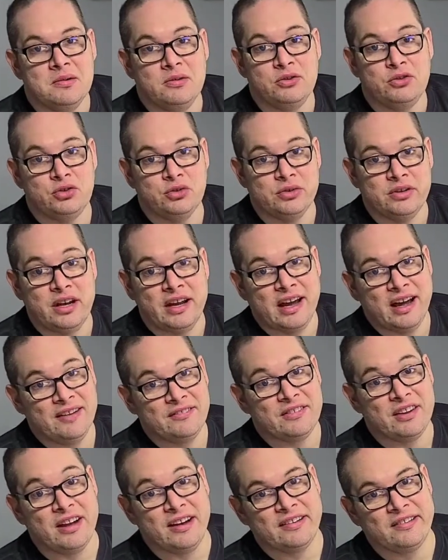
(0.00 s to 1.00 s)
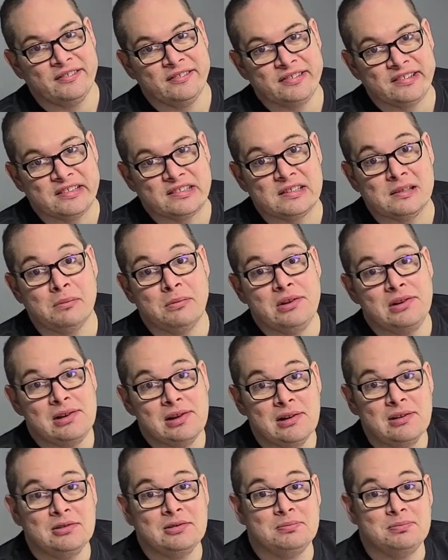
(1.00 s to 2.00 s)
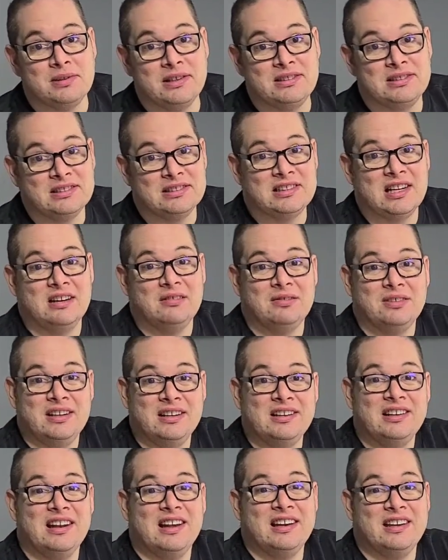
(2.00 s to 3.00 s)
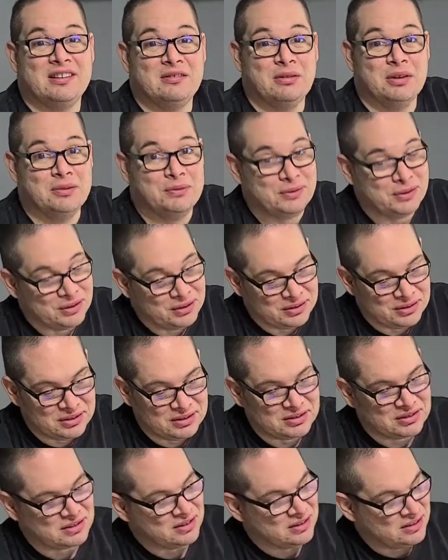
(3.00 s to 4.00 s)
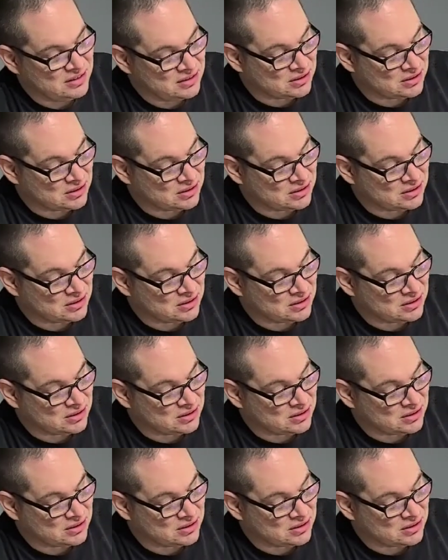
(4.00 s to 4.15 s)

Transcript: two and a half tacos at some of the other places I really like to review usually.